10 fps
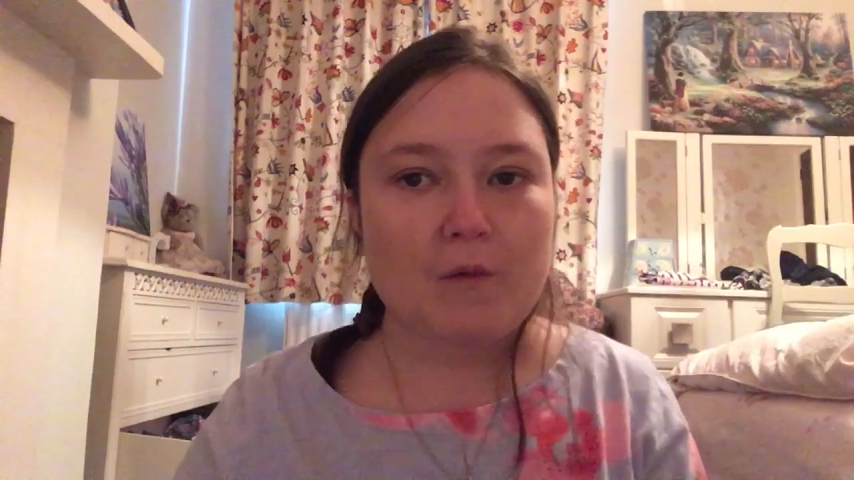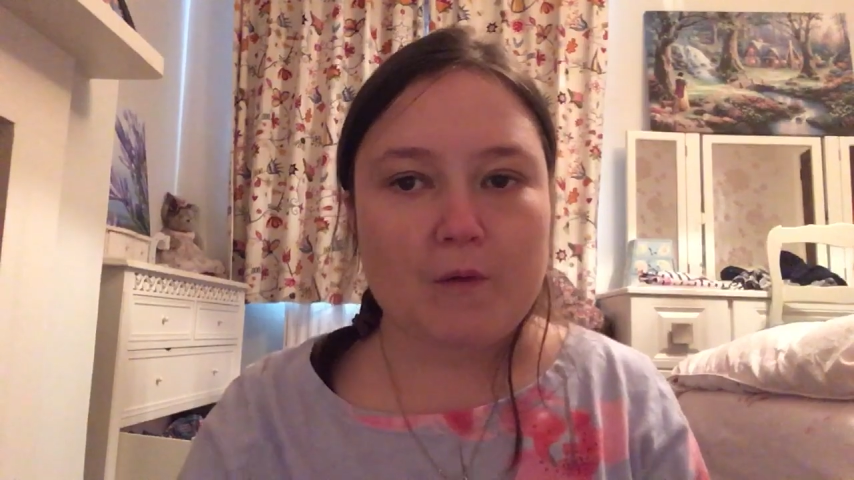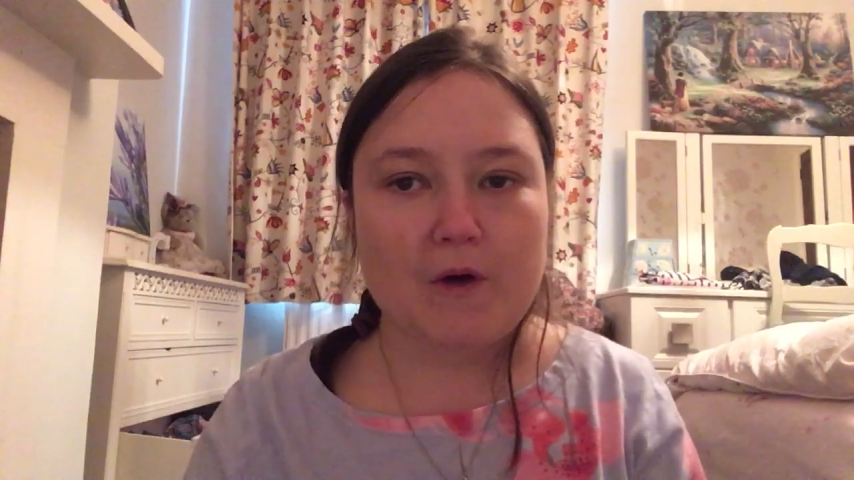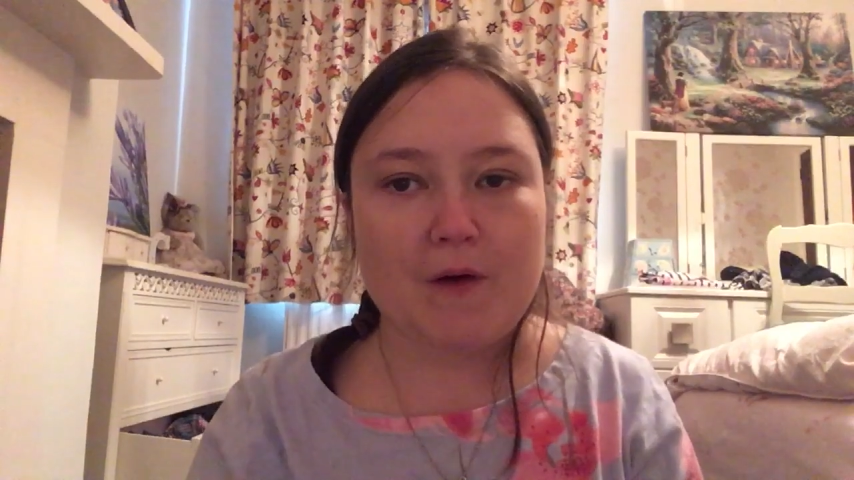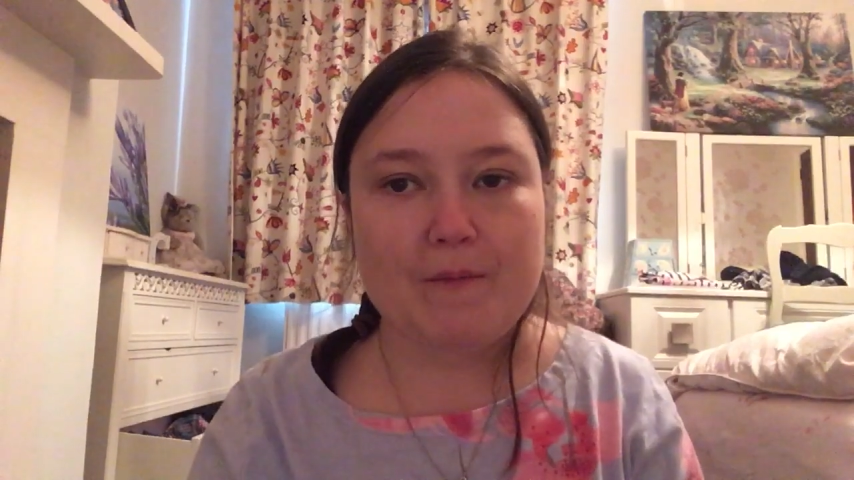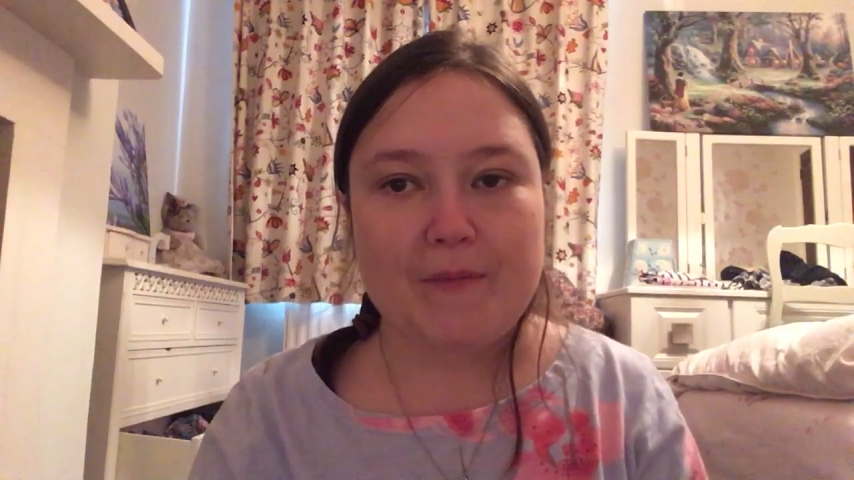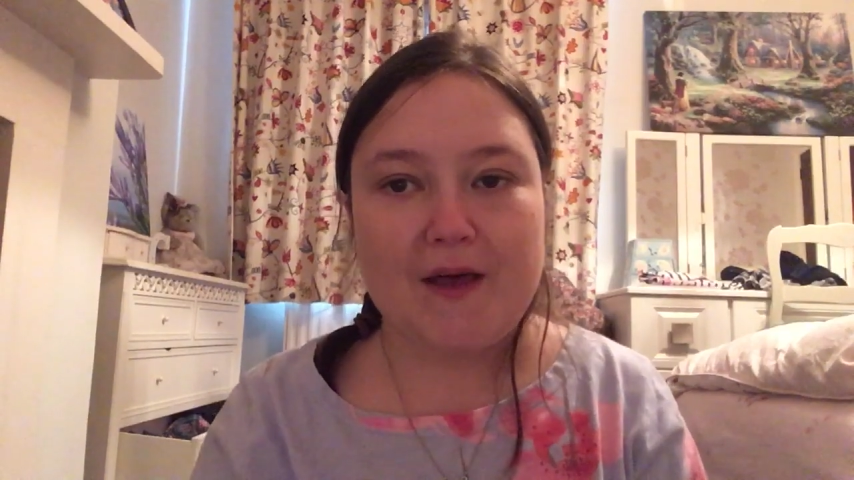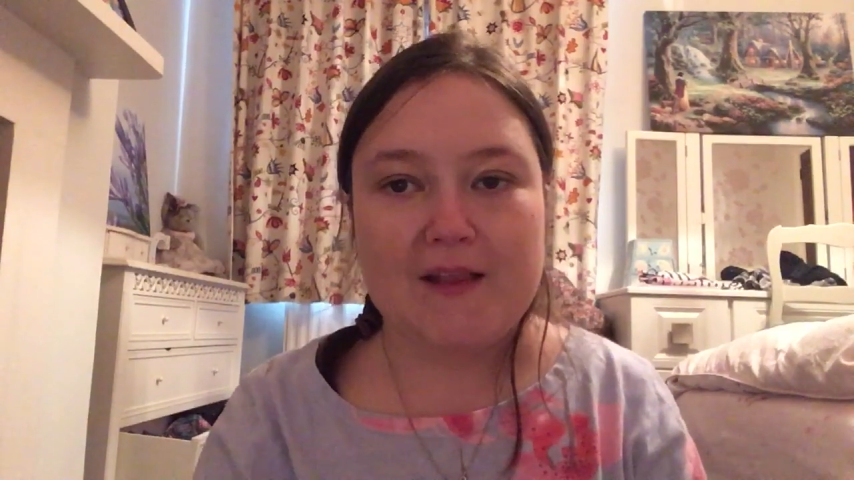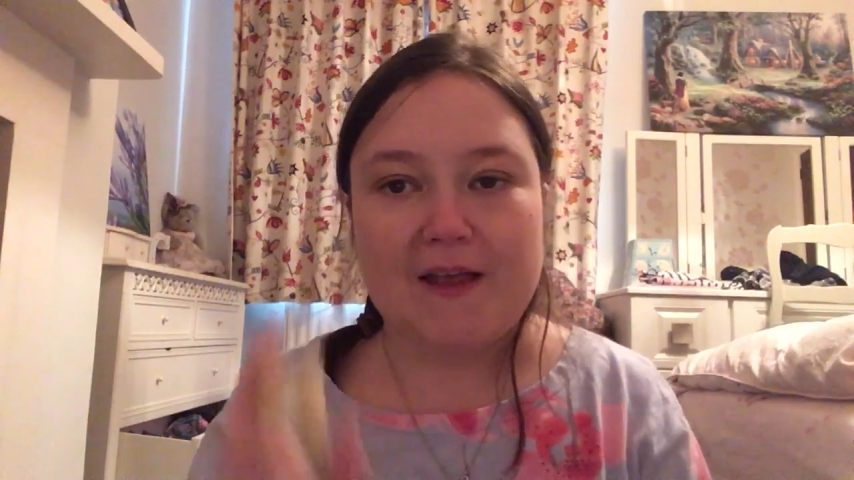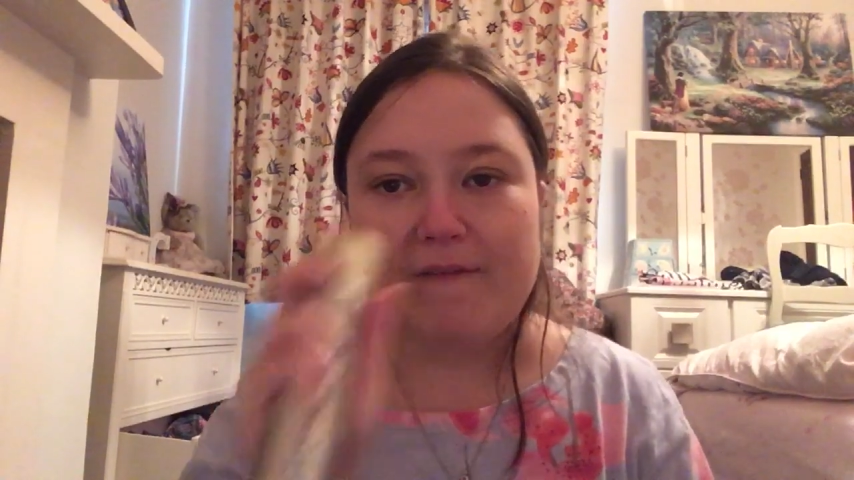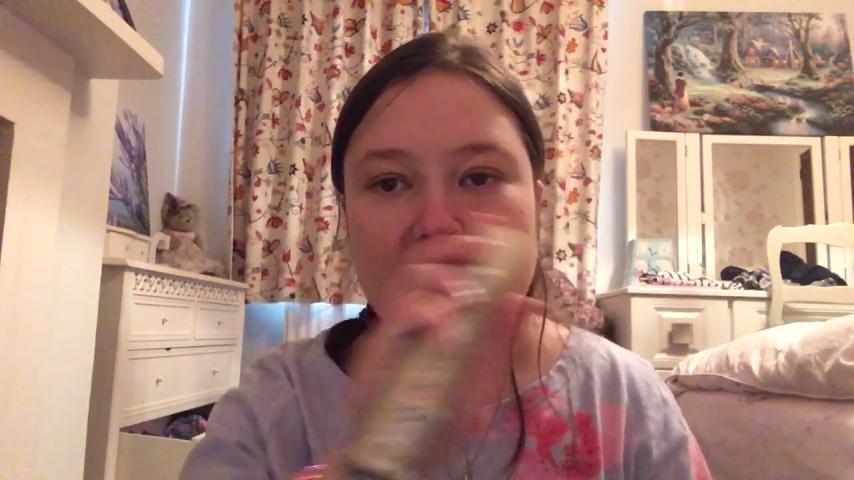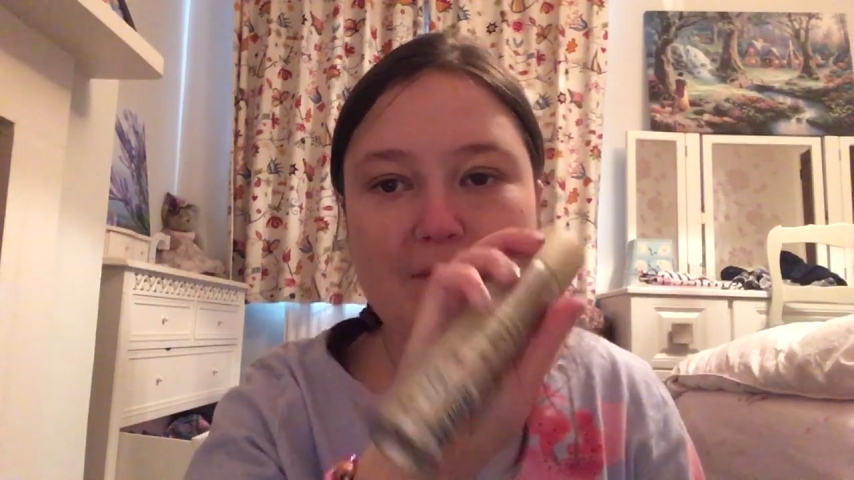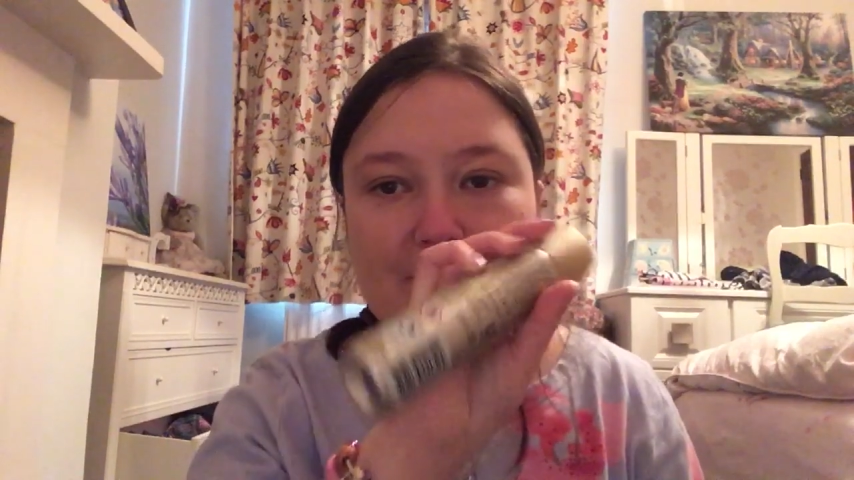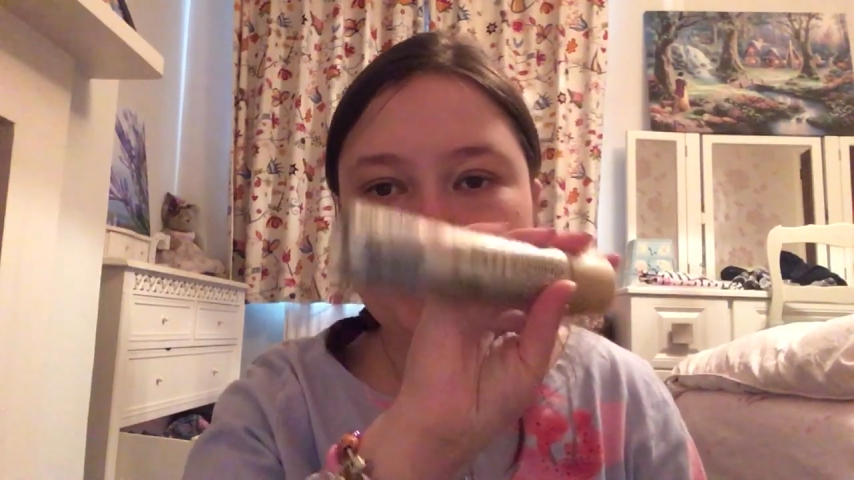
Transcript: all gone, but I love it.